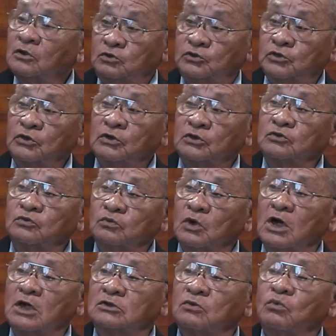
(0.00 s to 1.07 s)
church
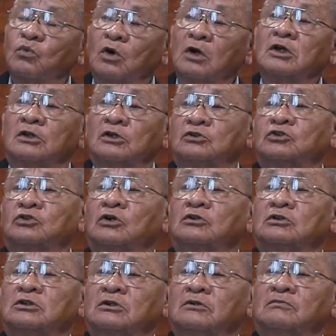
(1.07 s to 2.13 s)
was one of the
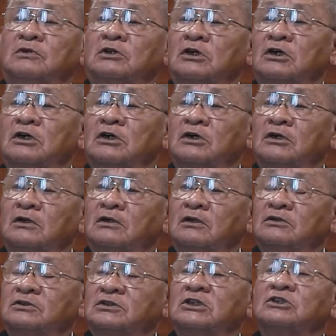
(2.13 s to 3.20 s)
church of the
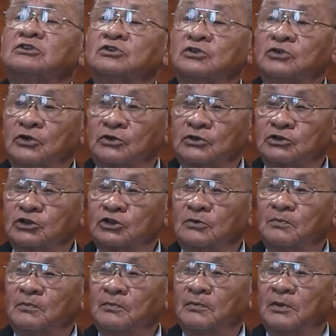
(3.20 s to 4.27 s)
sixth church
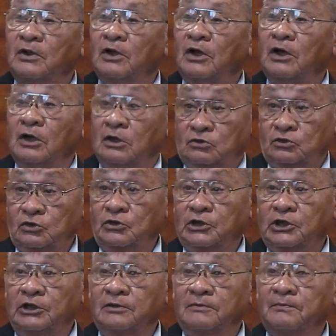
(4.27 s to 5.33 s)

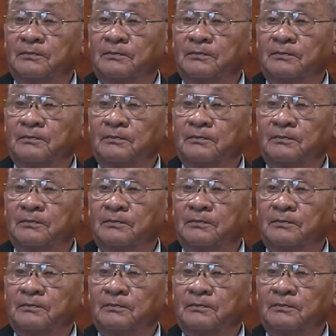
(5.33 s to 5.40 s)
circuit,